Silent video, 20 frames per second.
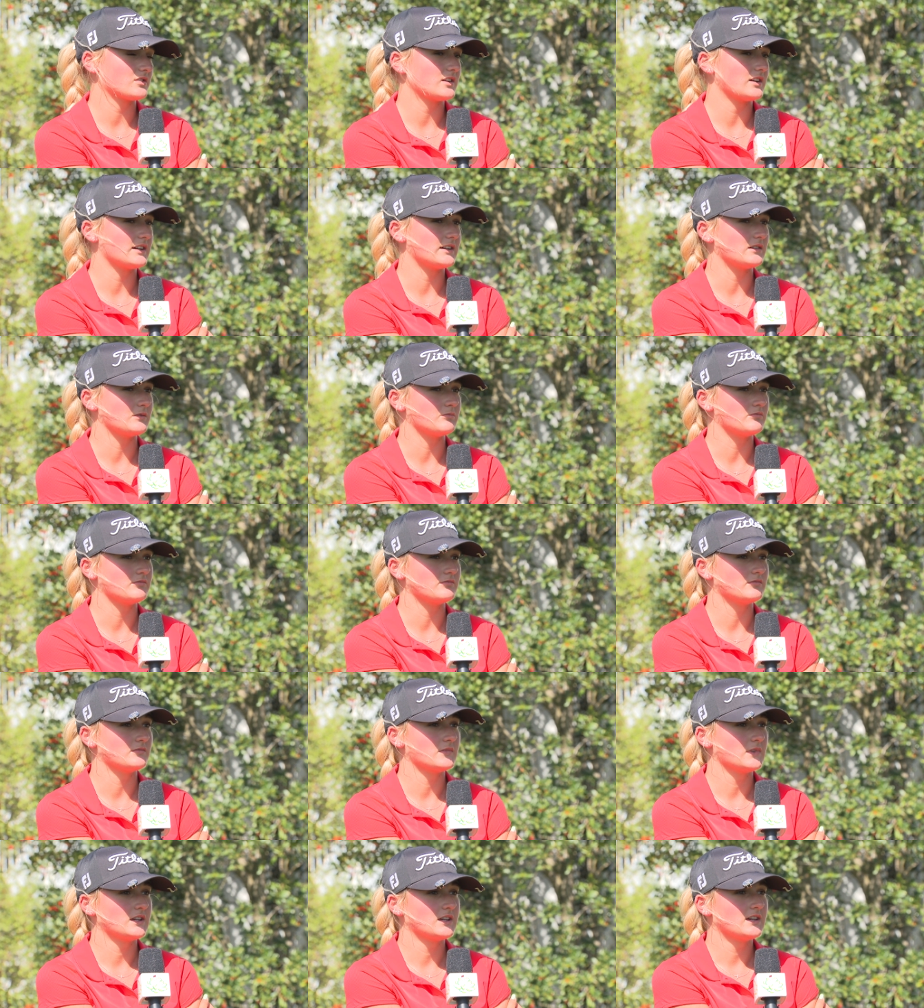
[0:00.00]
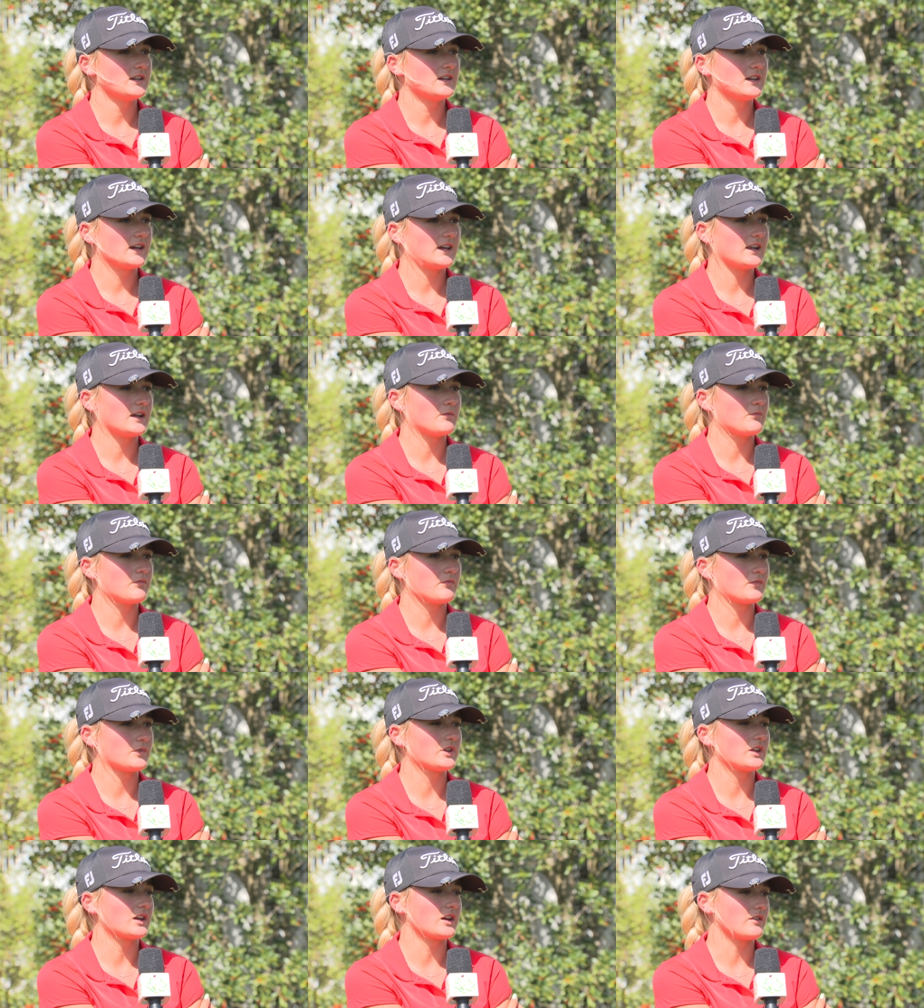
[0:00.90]
Um, and I'm
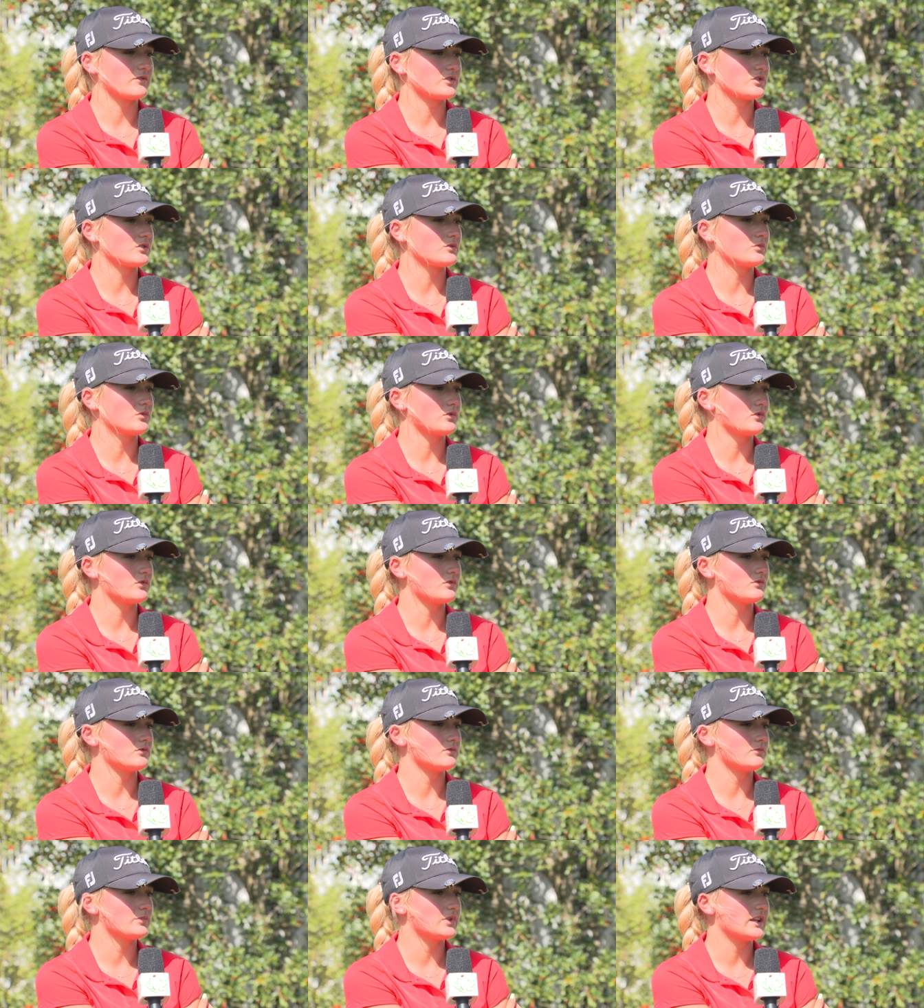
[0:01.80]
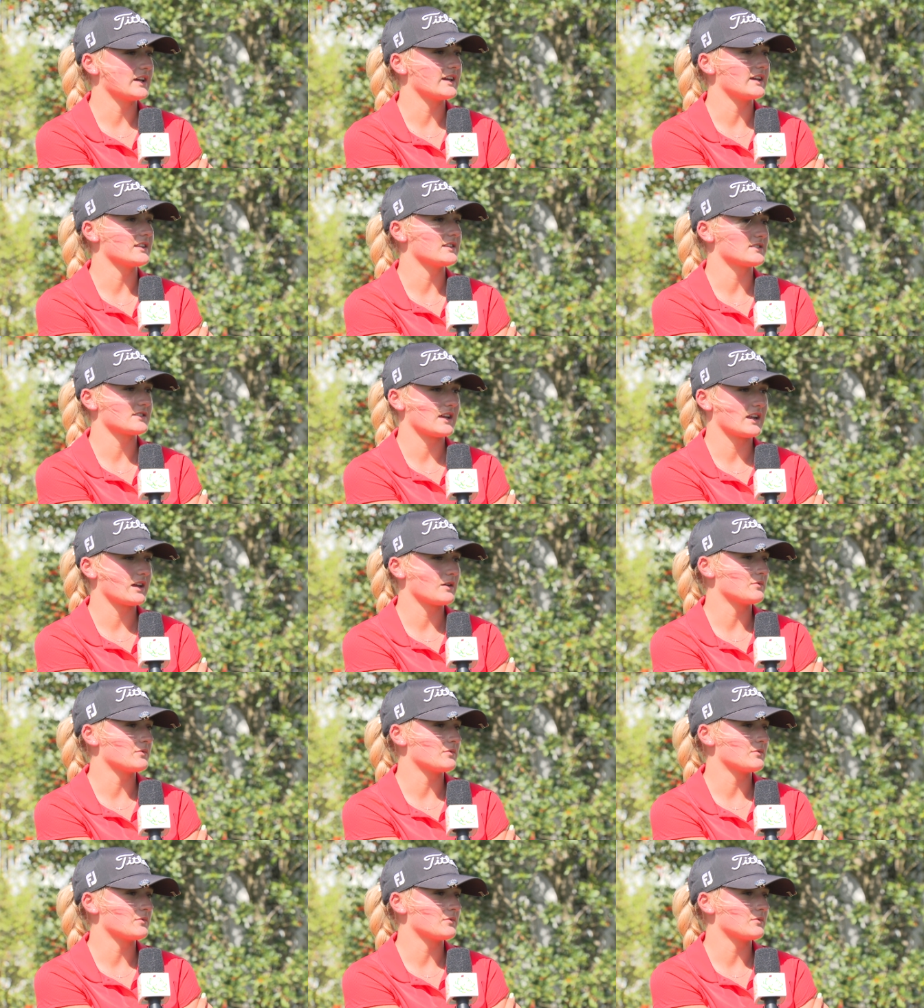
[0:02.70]
really comfortable playing in a setting.